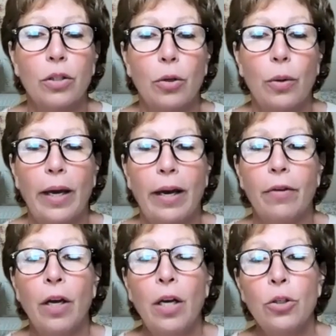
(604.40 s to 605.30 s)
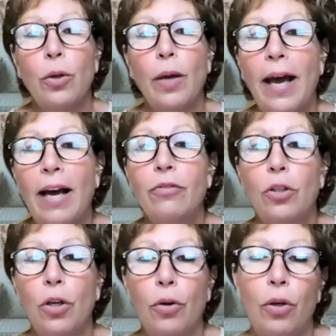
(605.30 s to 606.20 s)
that you have. So you have to
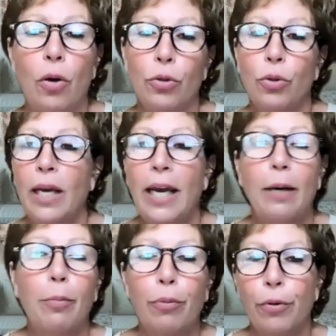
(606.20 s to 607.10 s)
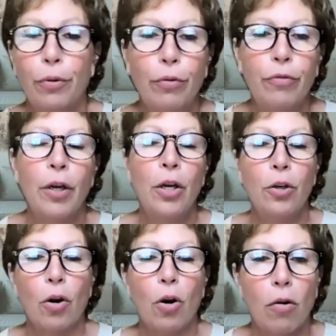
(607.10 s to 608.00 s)
know your goals. You can't improve
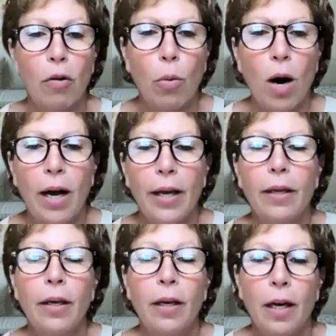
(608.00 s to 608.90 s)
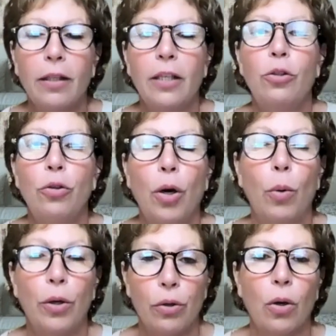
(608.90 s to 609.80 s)
your ROI unless you know
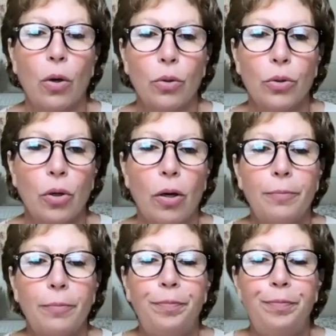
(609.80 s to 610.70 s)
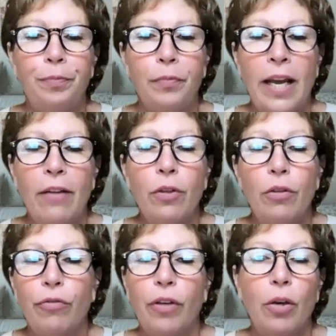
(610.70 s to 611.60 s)
what your goals are. After you
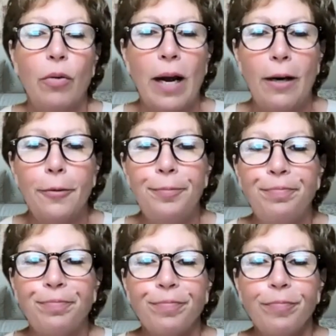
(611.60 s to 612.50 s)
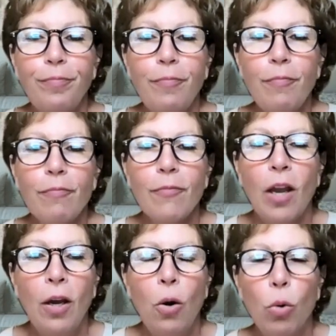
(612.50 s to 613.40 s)
figure out
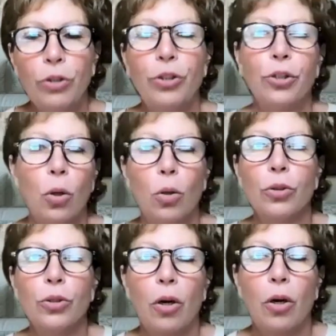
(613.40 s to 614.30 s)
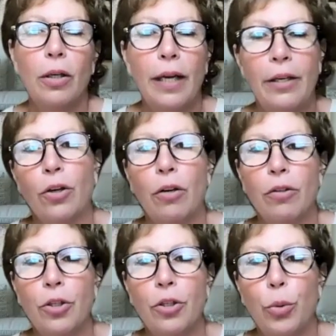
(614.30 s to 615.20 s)
what your goals are and your
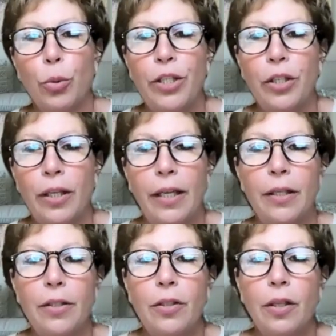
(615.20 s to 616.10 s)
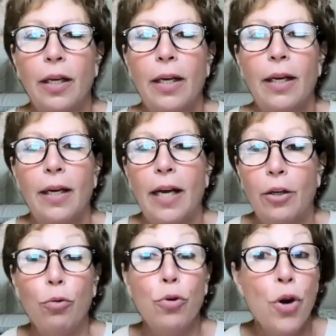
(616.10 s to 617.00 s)
current situation is, and
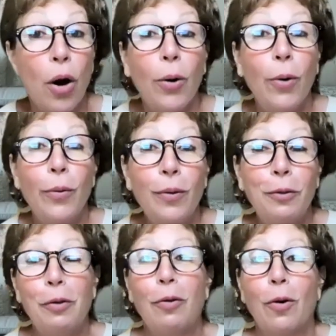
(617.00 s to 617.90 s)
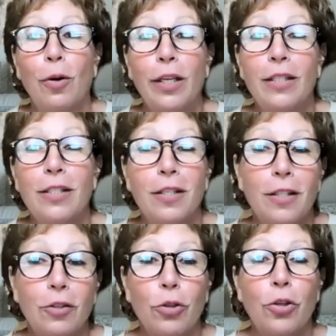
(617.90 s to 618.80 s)
you know who your audience is
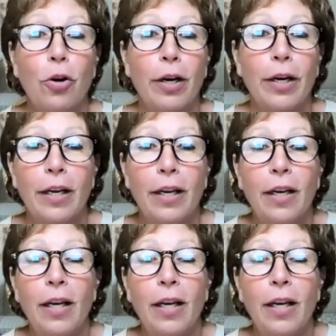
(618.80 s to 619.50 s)
that you're targeting,